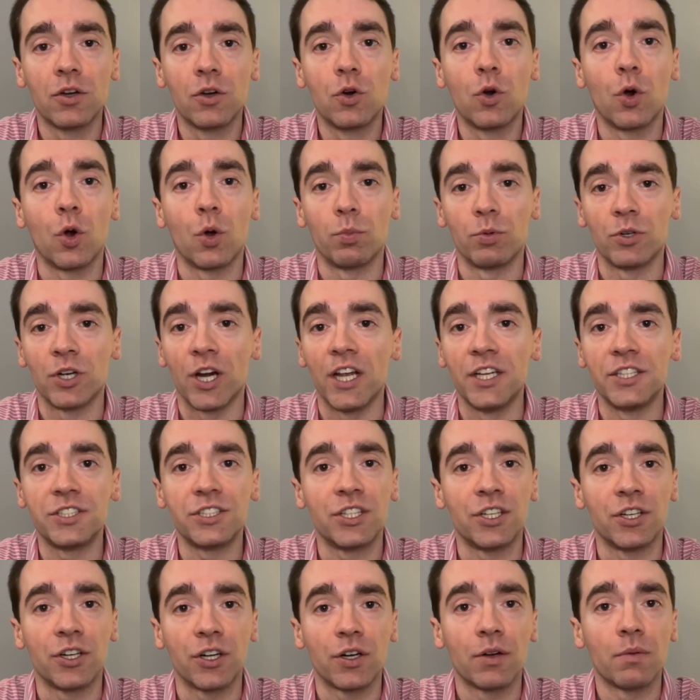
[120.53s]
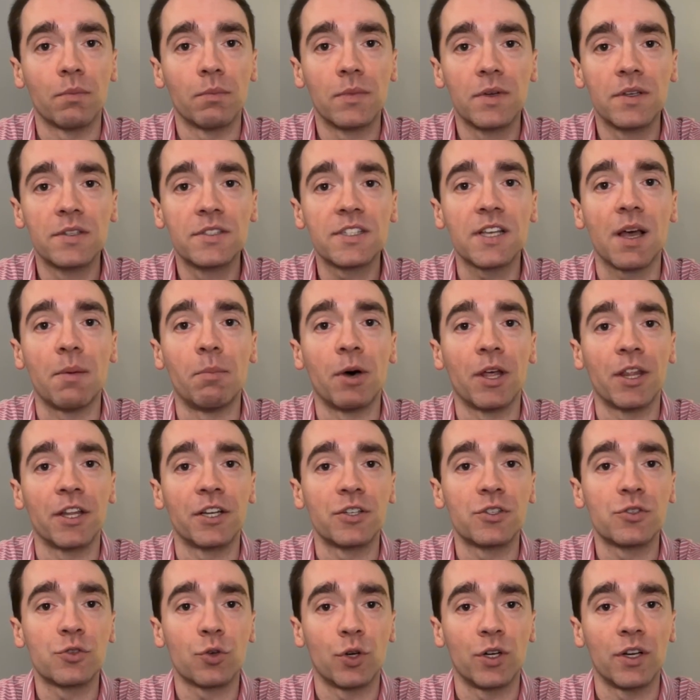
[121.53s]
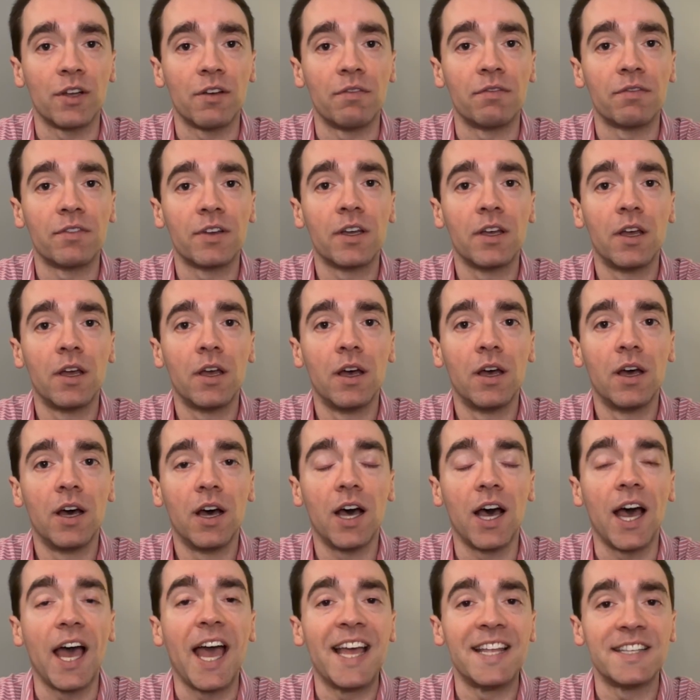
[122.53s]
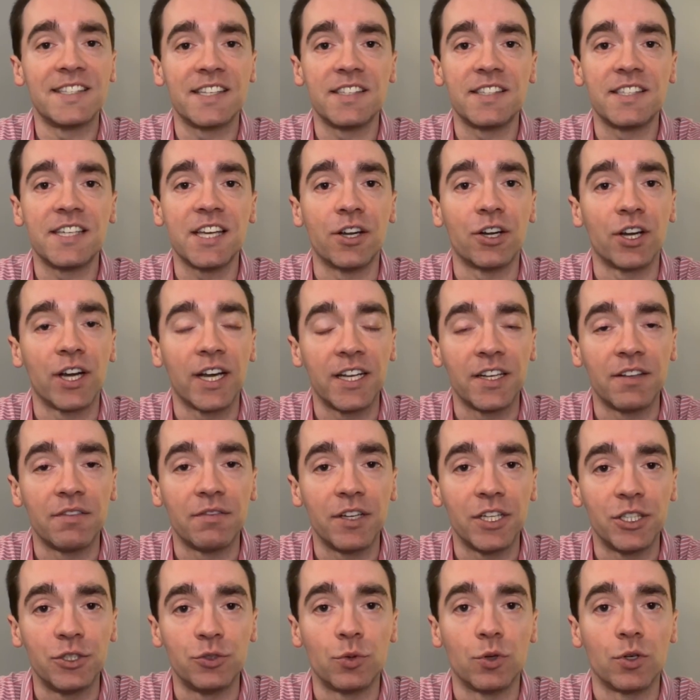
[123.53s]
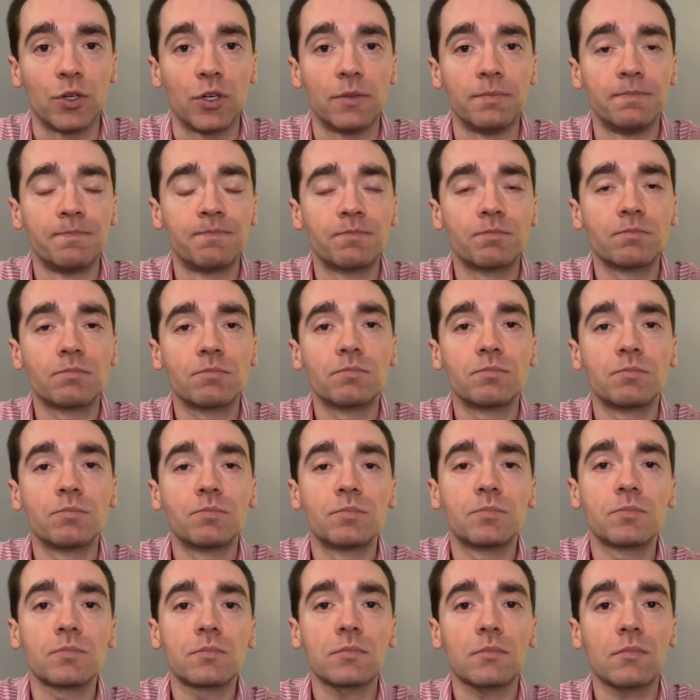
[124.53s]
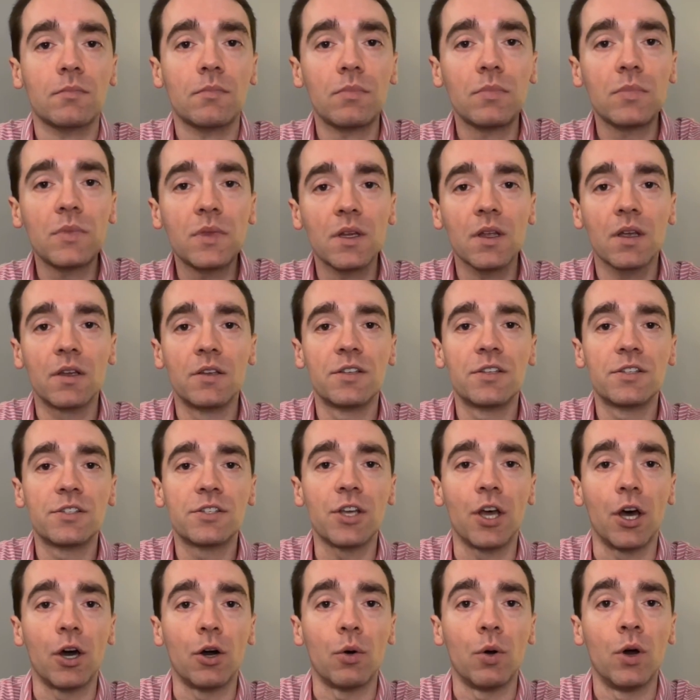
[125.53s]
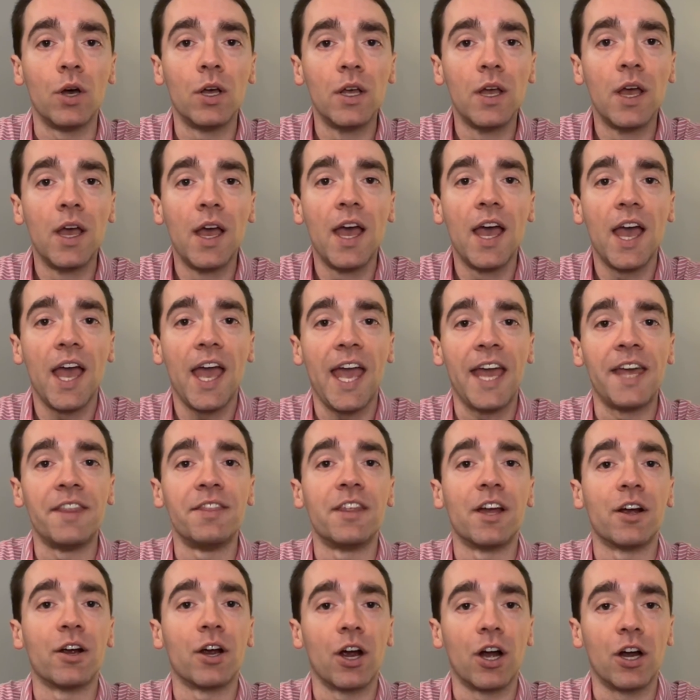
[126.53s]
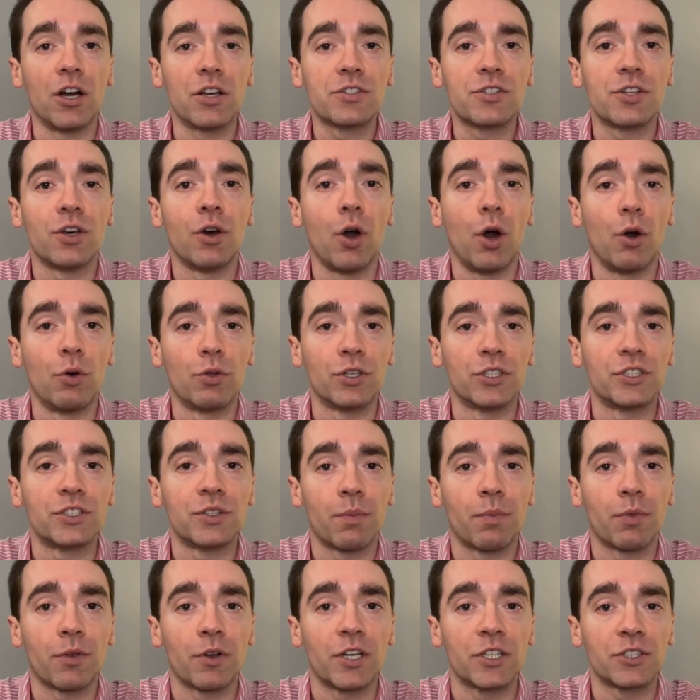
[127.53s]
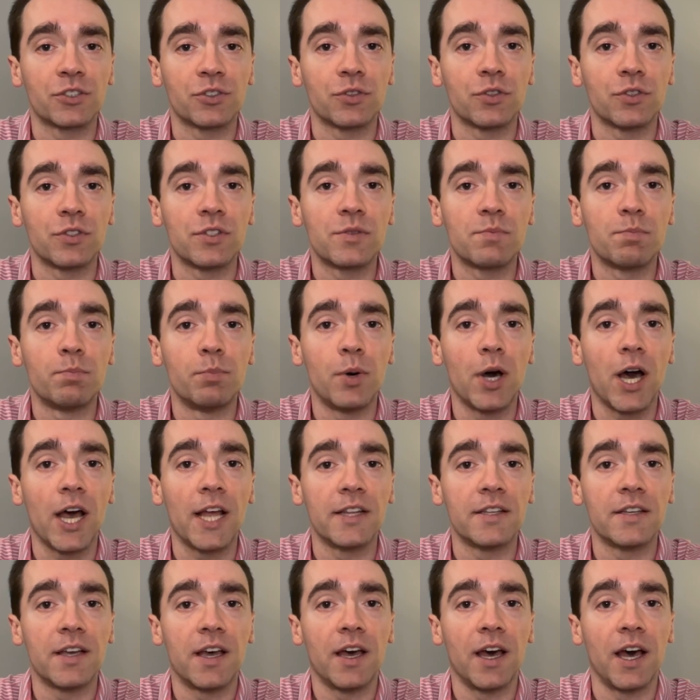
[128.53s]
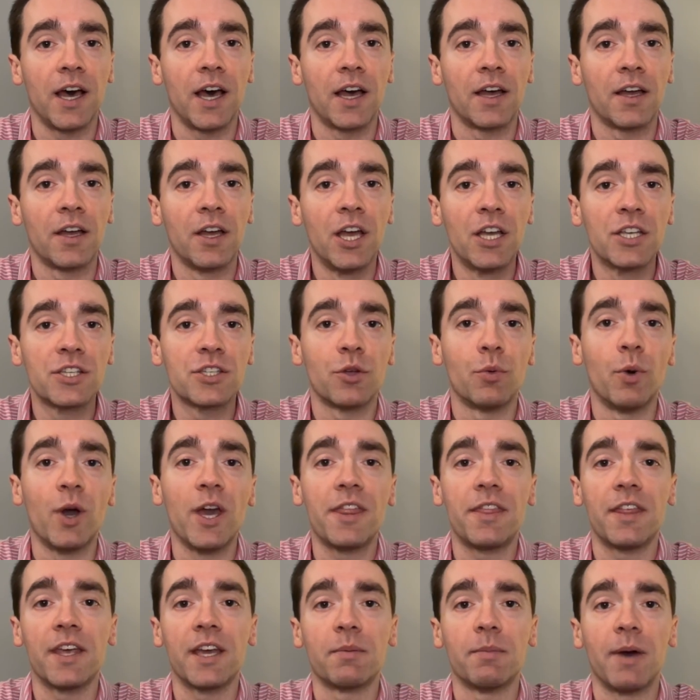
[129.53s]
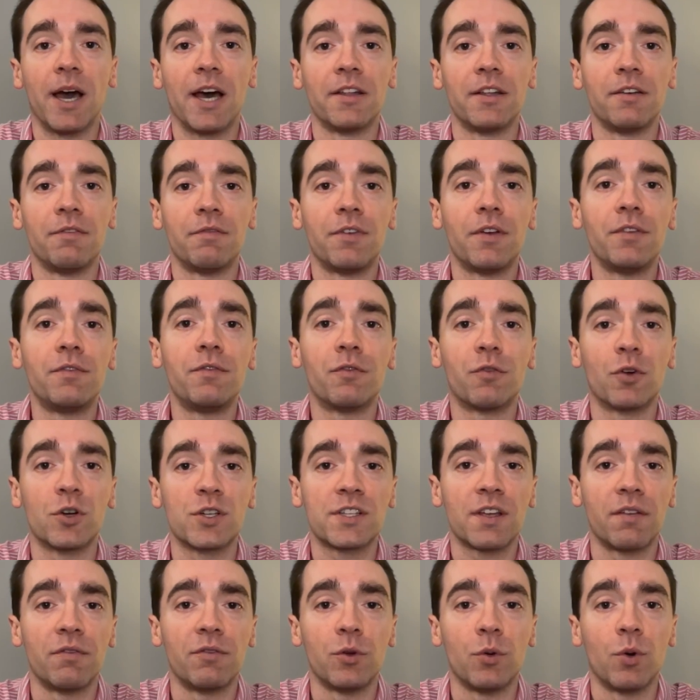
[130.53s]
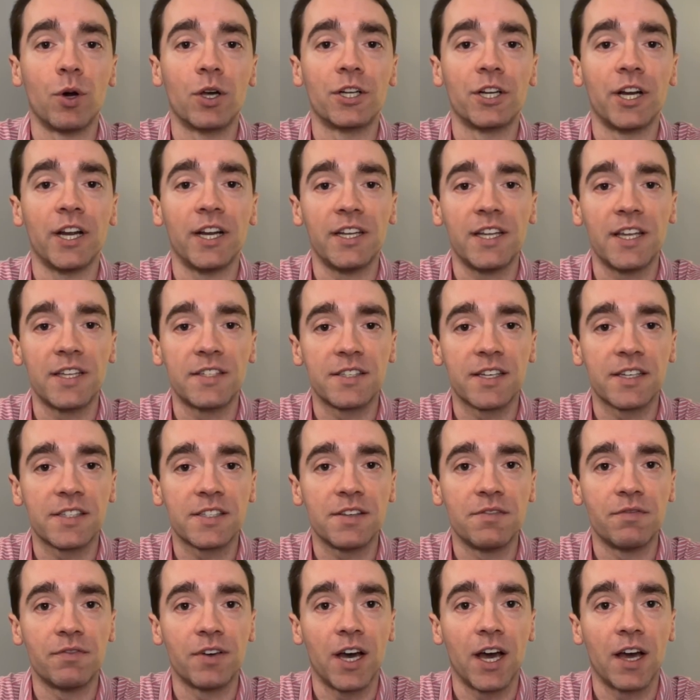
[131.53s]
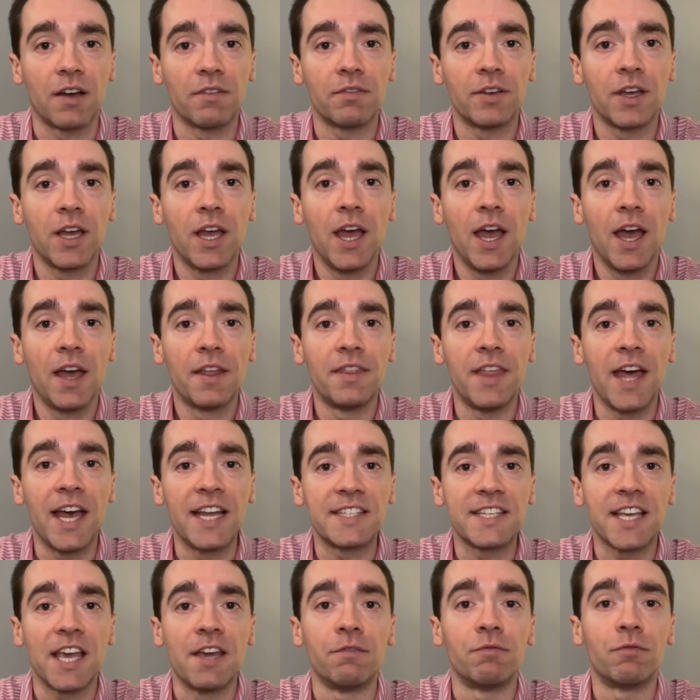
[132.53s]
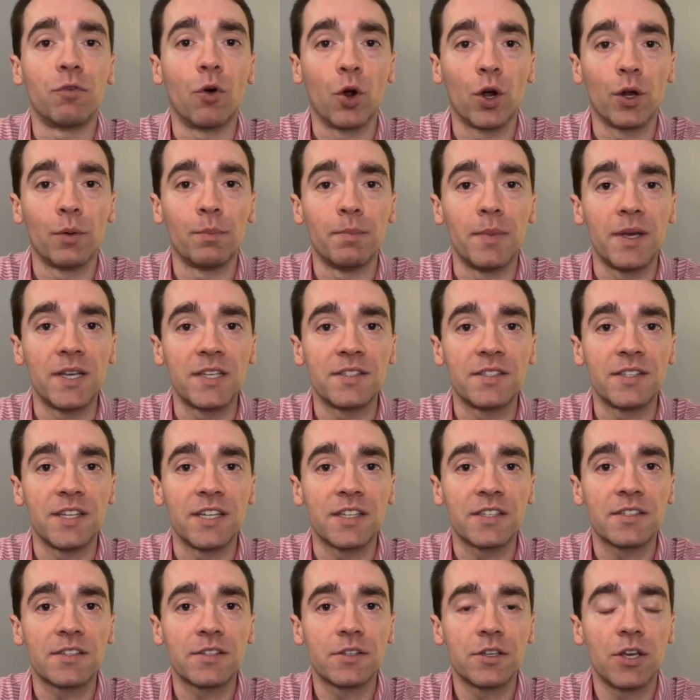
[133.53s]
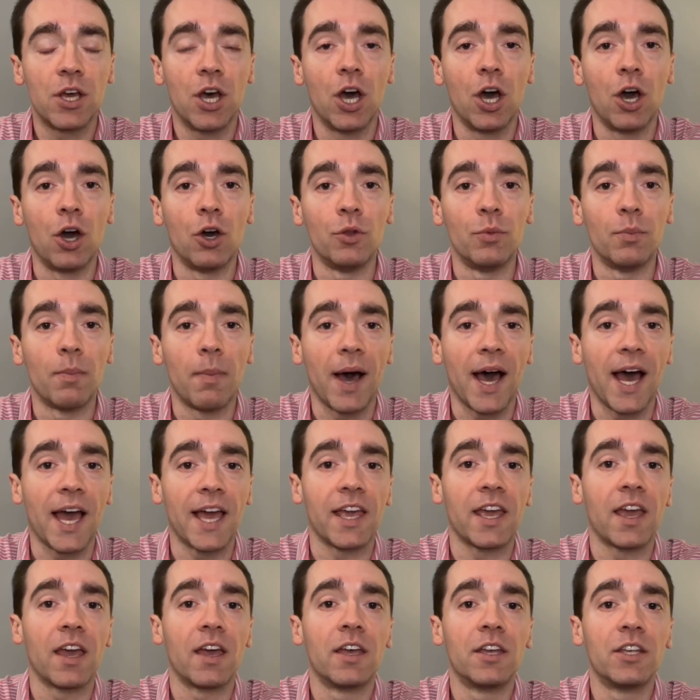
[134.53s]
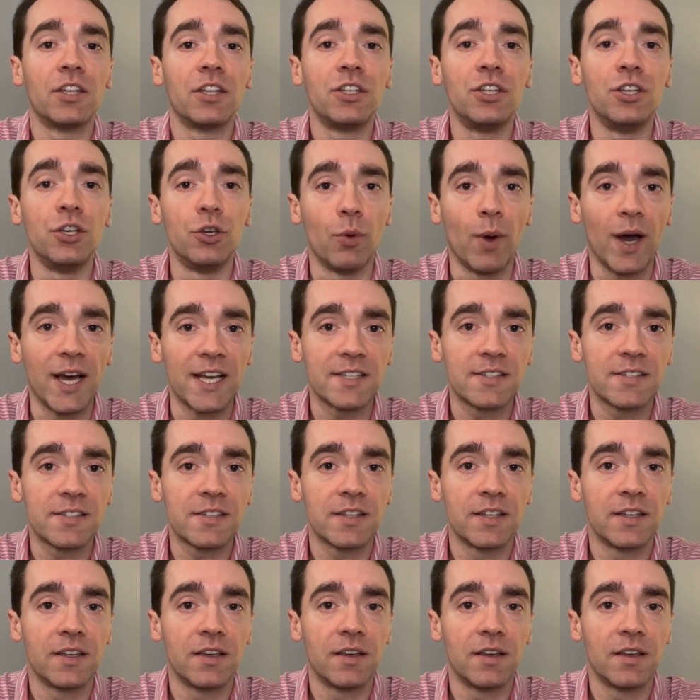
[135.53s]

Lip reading: corporation or some other sort of entity or individual. So, and there are also ownership thresholds, but so the way to think about it, 5471 or 8865, that's a foreign business owned by U.S.